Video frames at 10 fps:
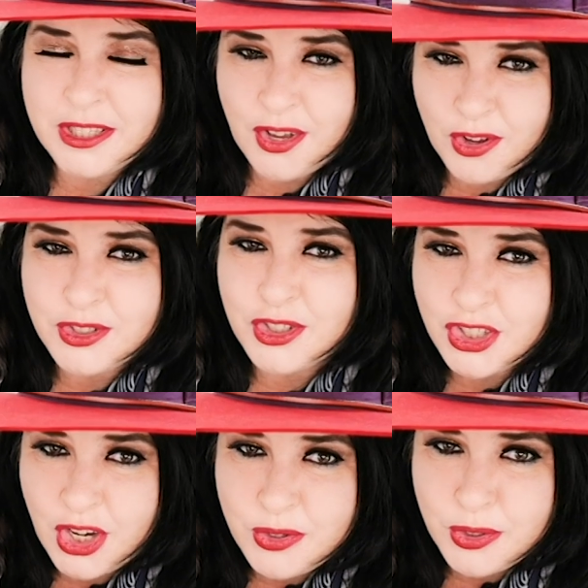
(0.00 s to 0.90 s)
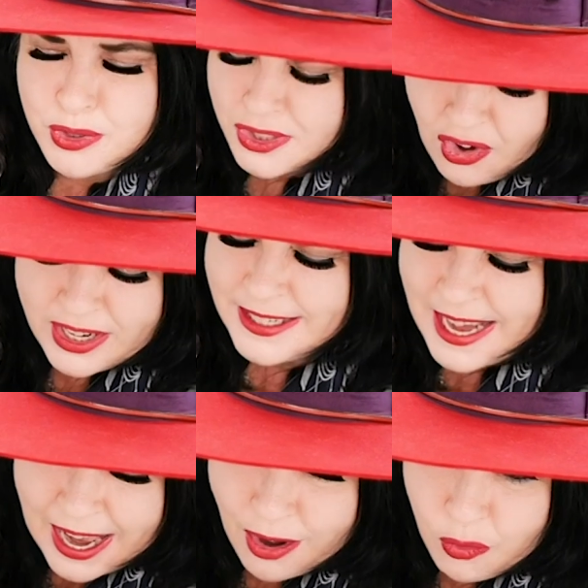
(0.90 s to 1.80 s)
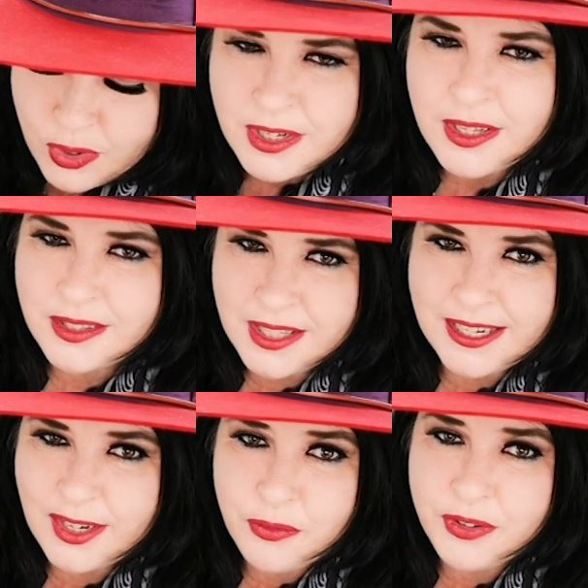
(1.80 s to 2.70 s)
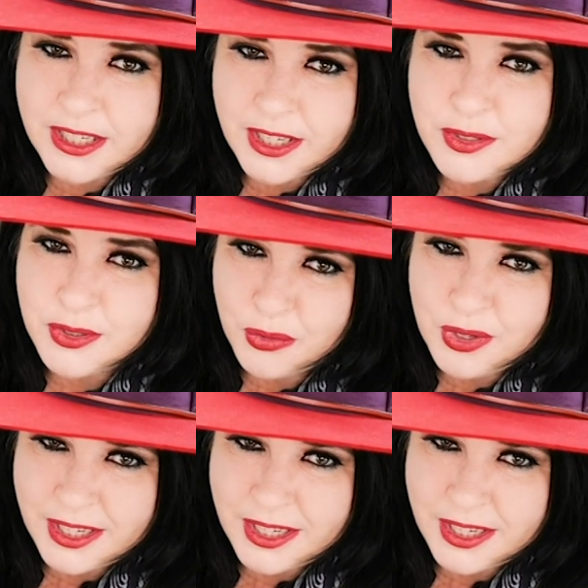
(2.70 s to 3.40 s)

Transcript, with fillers: to start to show you, starting now, their little videos on